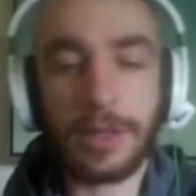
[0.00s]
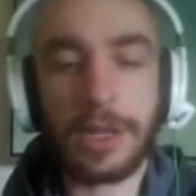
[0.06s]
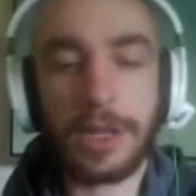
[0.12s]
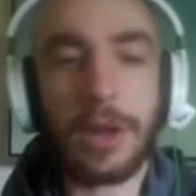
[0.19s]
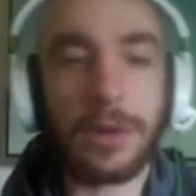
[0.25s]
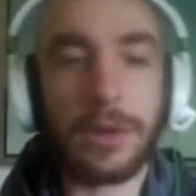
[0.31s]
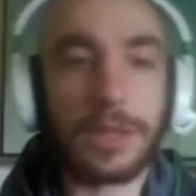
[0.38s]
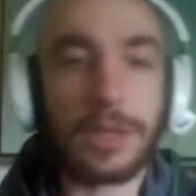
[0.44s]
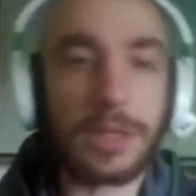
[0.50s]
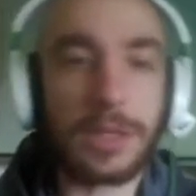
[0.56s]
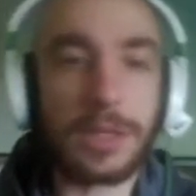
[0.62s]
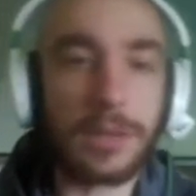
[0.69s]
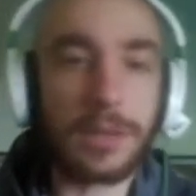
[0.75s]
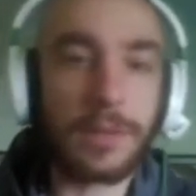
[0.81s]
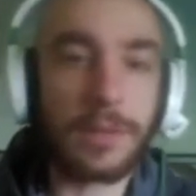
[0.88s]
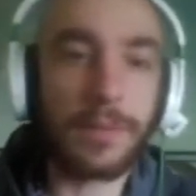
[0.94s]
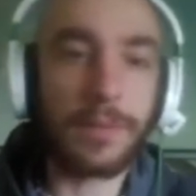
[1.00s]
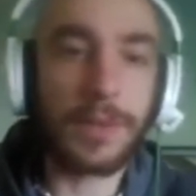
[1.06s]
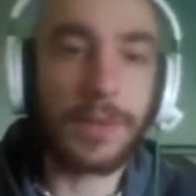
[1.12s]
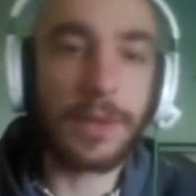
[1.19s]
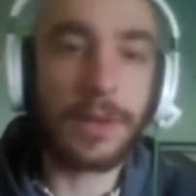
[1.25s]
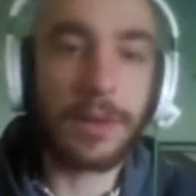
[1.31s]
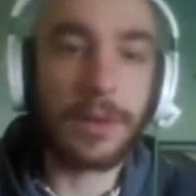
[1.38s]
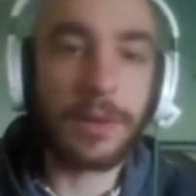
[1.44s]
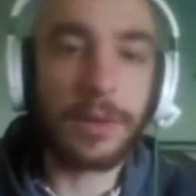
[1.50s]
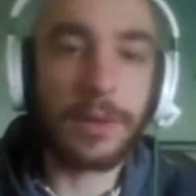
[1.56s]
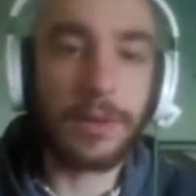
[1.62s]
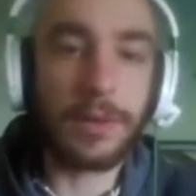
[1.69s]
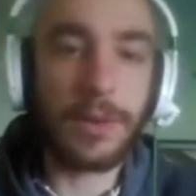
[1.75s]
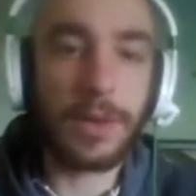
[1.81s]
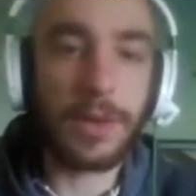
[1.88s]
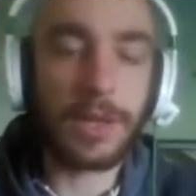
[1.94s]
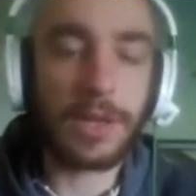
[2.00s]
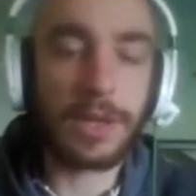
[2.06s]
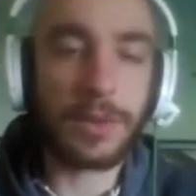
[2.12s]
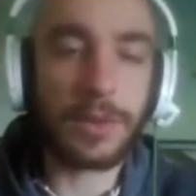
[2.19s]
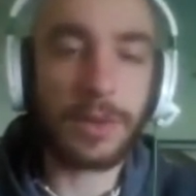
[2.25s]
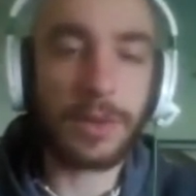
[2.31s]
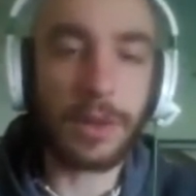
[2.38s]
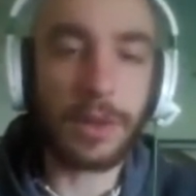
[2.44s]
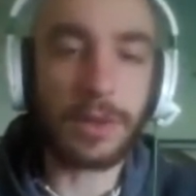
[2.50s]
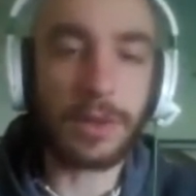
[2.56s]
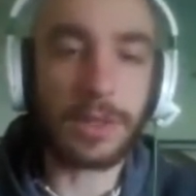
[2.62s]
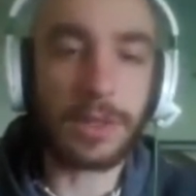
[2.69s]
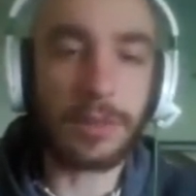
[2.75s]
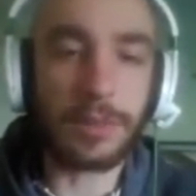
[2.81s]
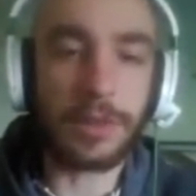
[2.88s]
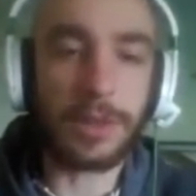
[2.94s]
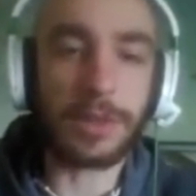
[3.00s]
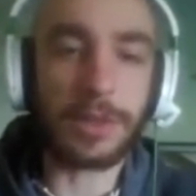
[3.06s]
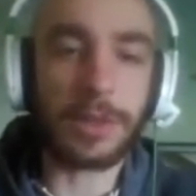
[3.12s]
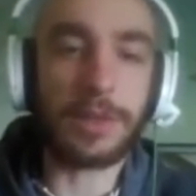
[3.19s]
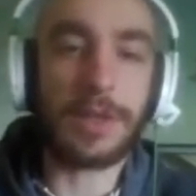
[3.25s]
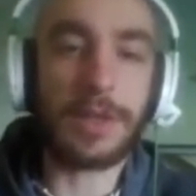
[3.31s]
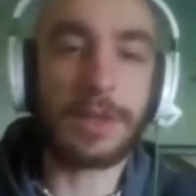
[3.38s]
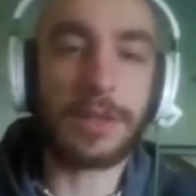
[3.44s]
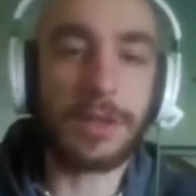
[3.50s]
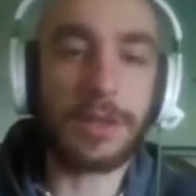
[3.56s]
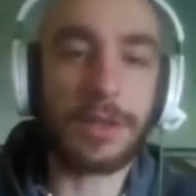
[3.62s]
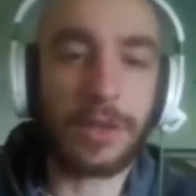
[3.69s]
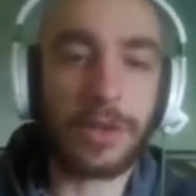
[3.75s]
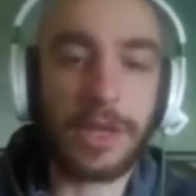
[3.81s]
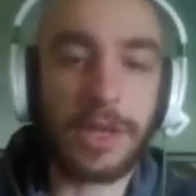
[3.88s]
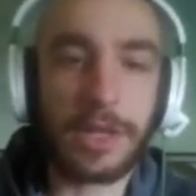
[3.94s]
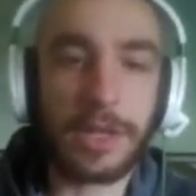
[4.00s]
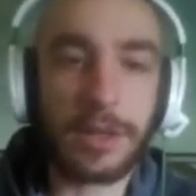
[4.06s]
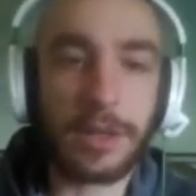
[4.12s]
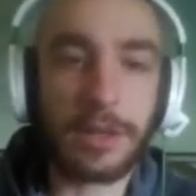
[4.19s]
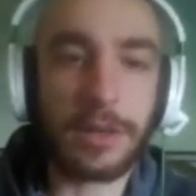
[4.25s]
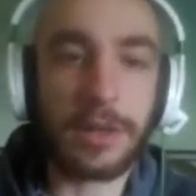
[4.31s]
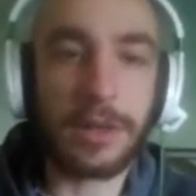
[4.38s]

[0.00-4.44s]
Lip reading: clothes! A few days' worth of clothes and some personal effects and a train ticket.